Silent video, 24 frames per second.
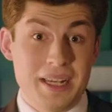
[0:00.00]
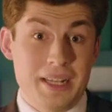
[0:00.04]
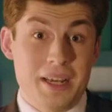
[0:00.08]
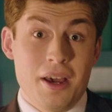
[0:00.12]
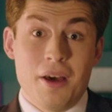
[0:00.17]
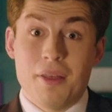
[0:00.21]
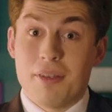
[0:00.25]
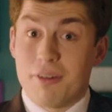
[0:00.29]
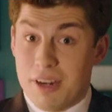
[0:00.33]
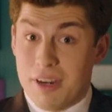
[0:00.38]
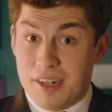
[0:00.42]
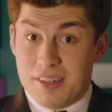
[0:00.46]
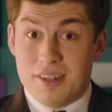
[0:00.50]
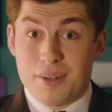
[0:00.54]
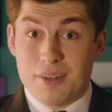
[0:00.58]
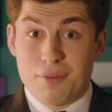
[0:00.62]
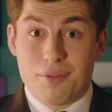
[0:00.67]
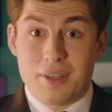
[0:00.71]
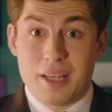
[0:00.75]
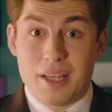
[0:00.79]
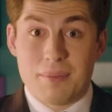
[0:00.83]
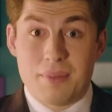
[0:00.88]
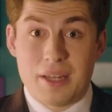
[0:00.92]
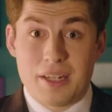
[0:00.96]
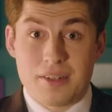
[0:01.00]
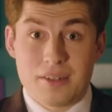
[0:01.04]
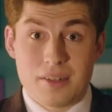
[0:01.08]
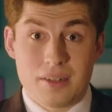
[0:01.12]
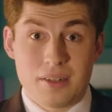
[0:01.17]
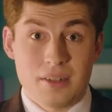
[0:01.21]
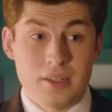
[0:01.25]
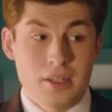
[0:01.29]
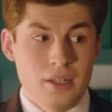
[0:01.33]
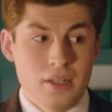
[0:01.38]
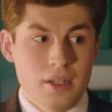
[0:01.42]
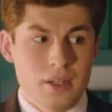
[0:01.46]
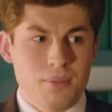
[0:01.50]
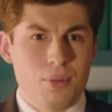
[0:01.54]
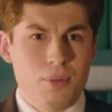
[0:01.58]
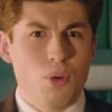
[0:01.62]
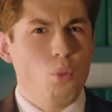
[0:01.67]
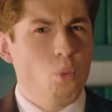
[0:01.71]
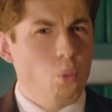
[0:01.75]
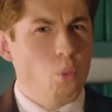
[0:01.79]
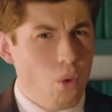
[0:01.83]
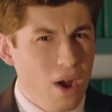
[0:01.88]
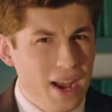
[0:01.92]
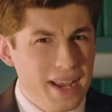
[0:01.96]
any other asset for that matter.
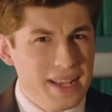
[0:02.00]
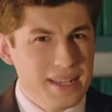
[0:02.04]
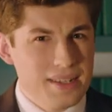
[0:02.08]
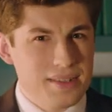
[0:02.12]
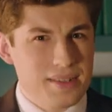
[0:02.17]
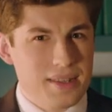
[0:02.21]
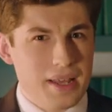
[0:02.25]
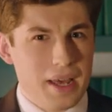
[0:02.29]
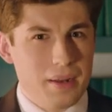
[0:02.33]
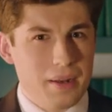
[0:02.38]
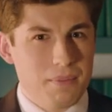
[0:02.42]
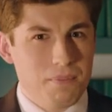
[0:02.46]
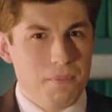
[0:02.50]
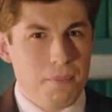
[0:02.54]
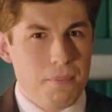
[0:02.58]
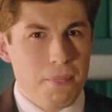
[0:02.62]
But why is that?